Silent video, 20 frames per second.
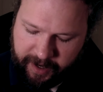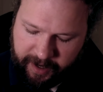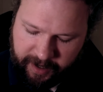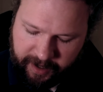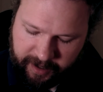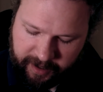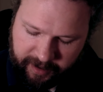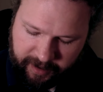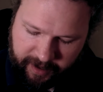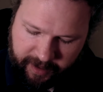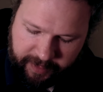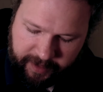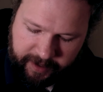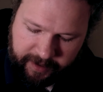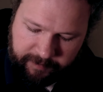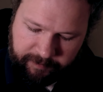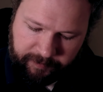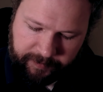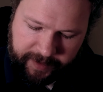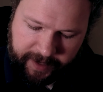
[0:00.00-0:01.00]
And
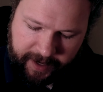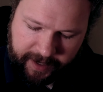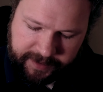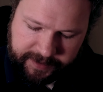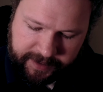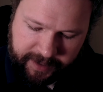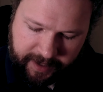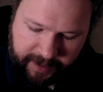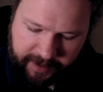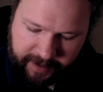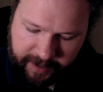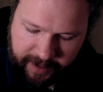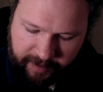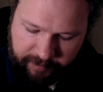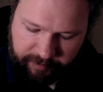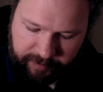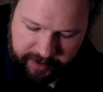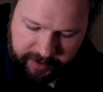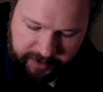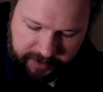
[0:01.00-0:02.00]
then, as I
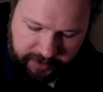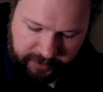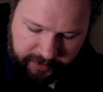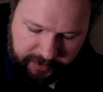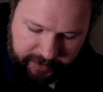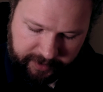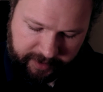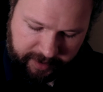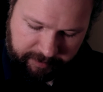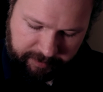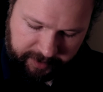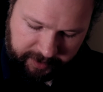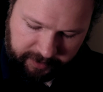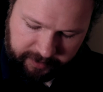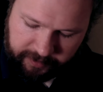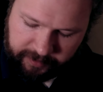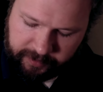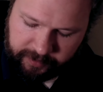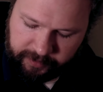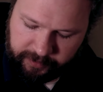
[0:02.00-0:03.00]
have been doing, I've been
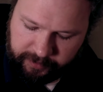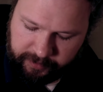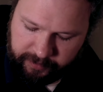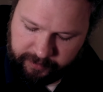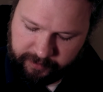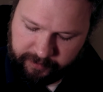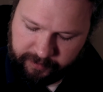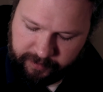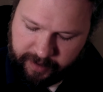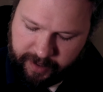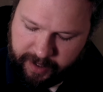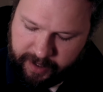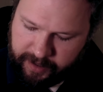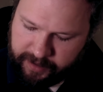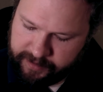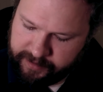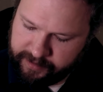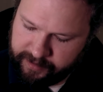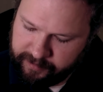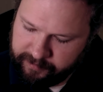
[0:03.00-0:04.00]
going through
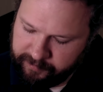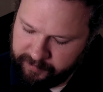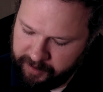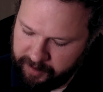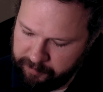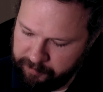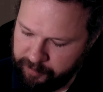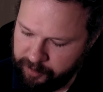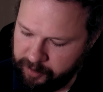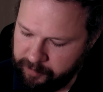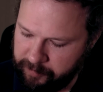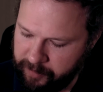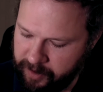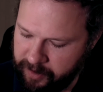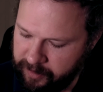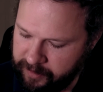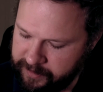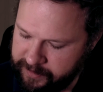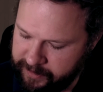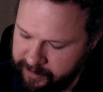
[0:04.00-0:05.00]
some
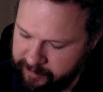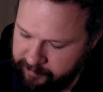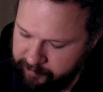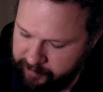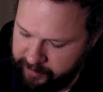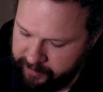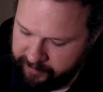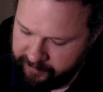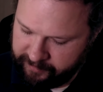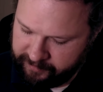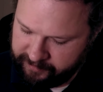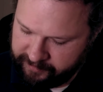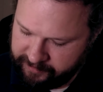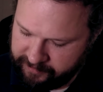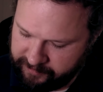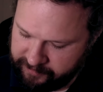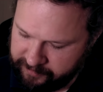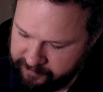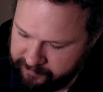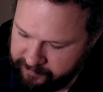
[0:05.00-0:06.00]
bookmarks that have been
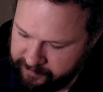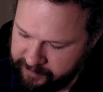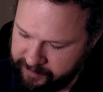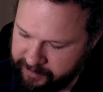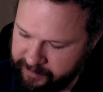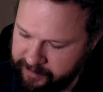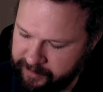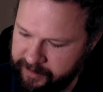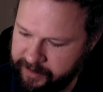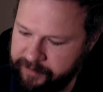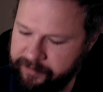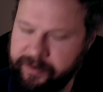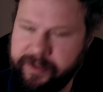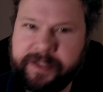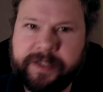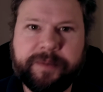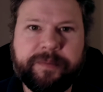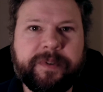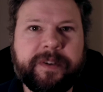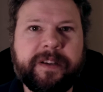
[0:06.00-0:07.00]
sort of like given
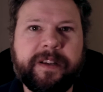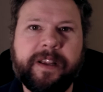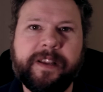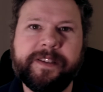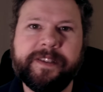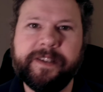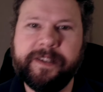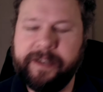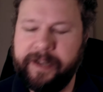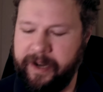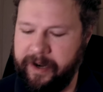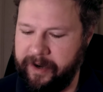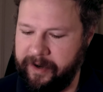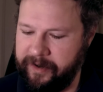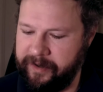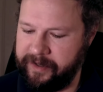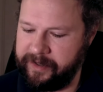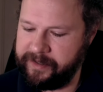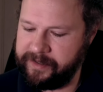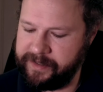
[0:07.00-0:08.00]
to me as an
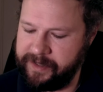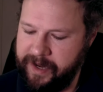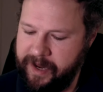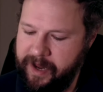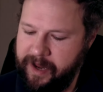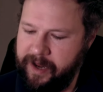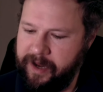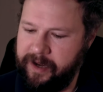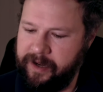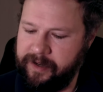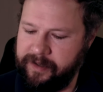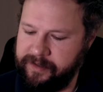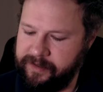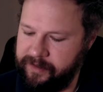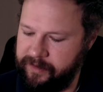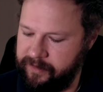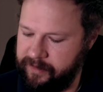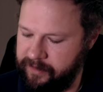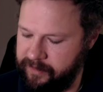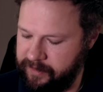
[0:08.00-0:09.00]
inheritance.
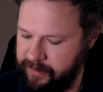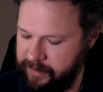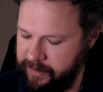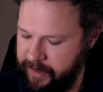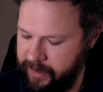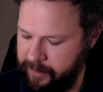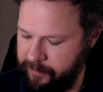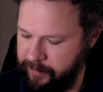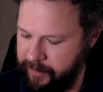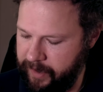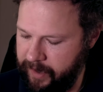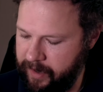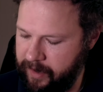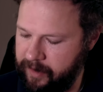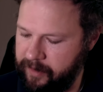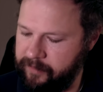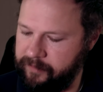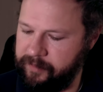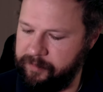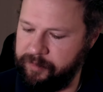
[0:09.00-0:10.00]
So today we
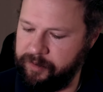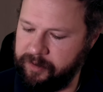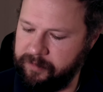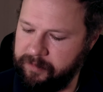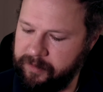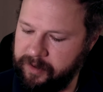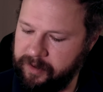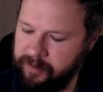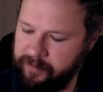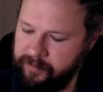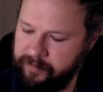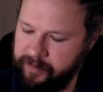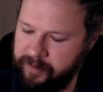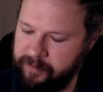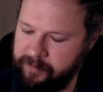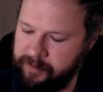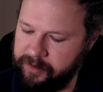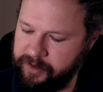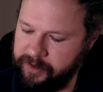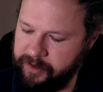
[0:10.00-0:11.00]
have a bookmark
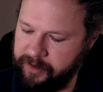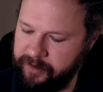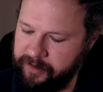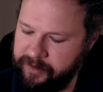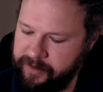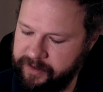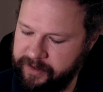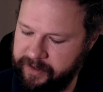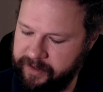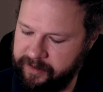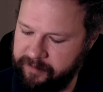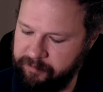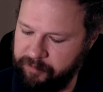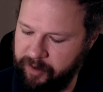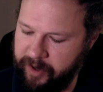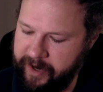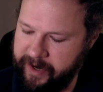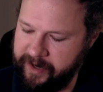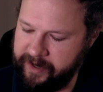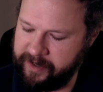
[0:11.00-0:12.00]
from a church in
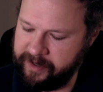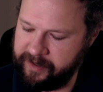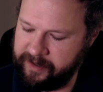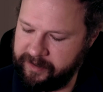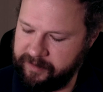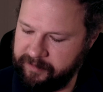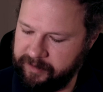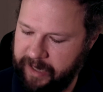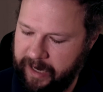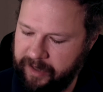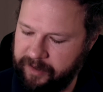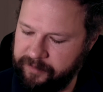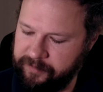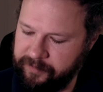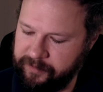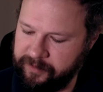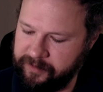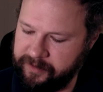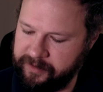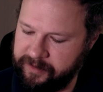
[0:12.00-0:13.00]
Brea,
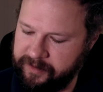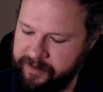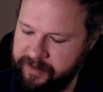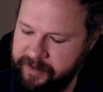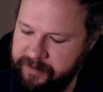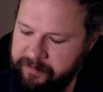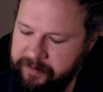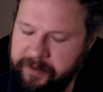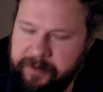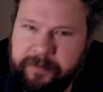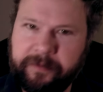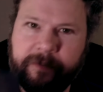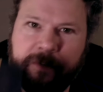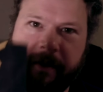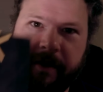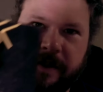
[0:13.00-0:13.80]
California, EV Free